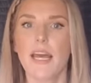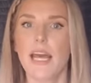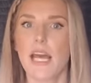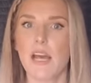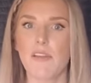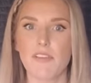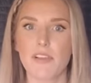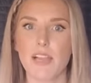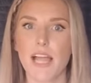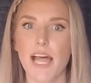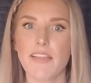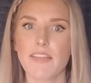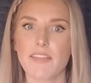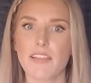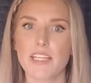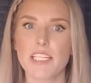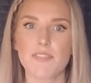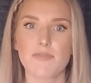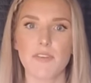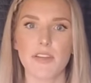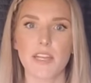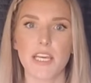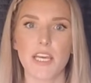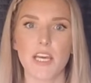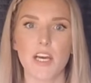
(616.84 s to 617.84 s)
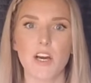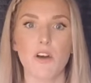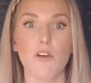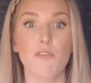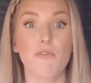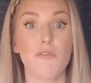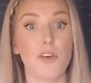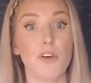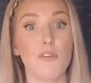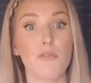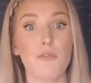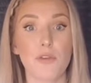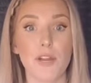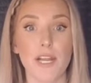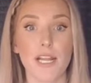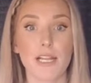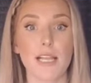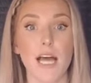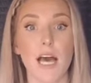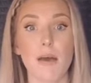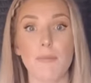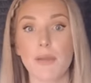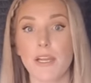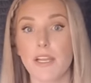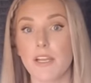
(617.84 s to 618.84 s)
If you like this video, feel free to
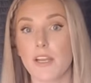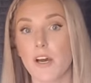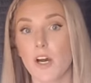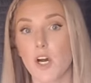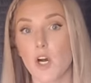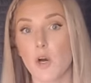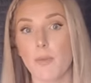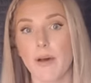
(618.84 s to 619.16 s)
let me know